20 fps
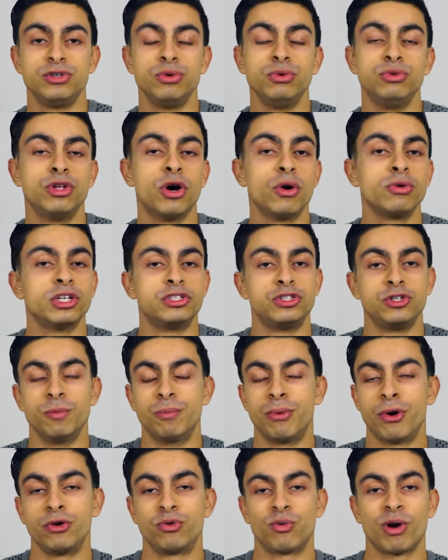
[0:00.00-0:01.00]
you know that you
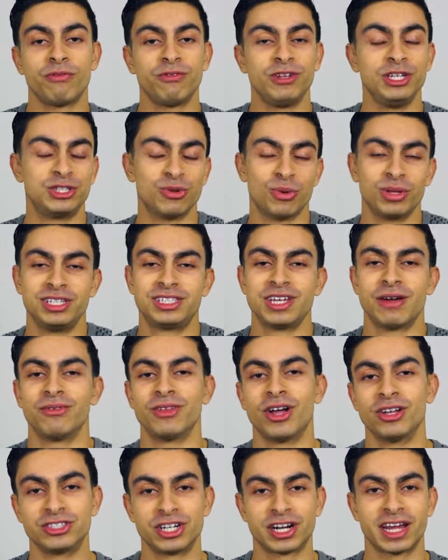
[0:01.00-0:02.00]
burn roughly
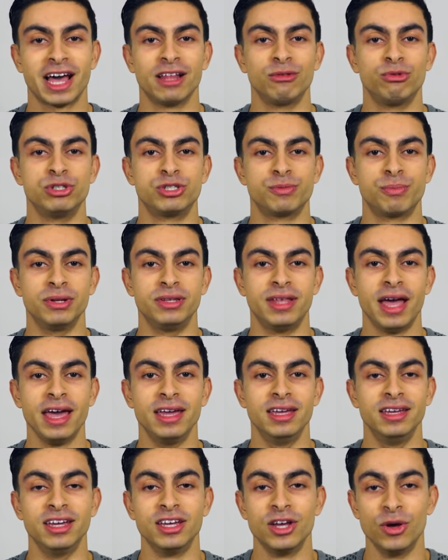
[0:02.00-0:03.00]
2700 calories per
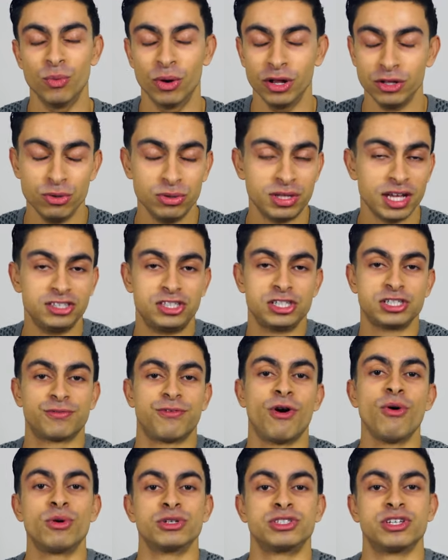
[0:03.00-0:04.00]
day. Well, you then just
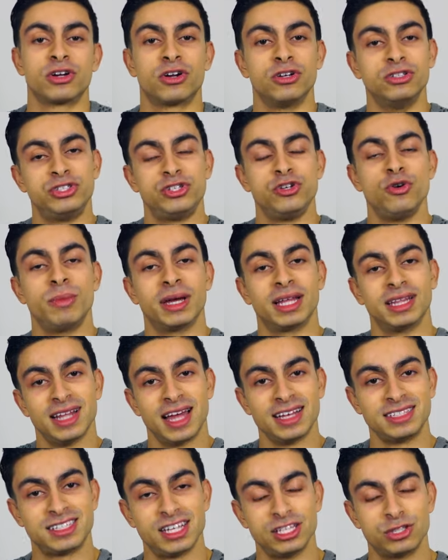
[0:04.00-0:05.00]
focus on consuming
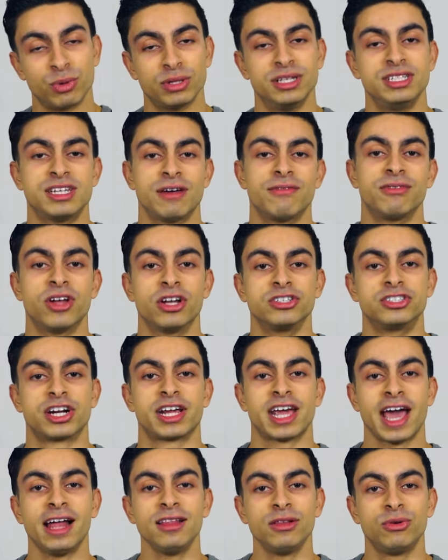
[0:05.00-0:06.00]
less than 2700
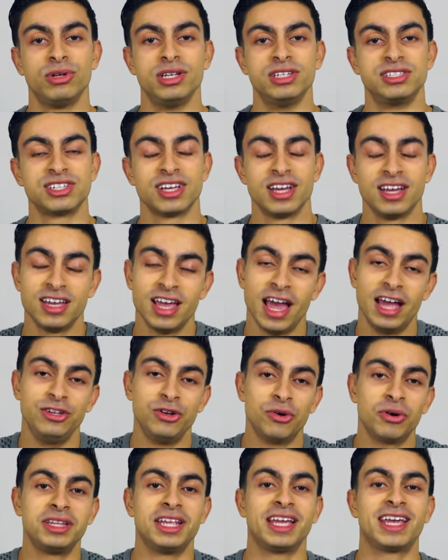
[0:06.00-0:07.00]
calories and
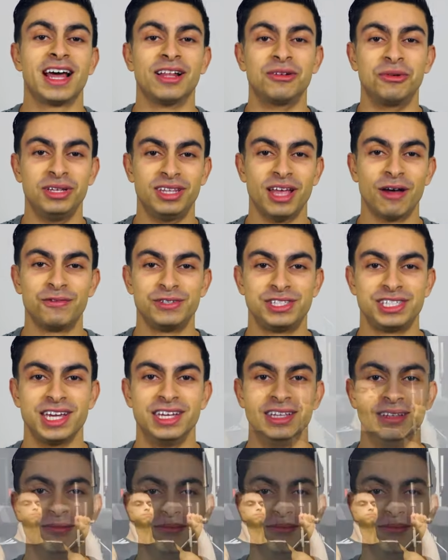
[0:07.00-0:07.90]
you're in a calorie deficit.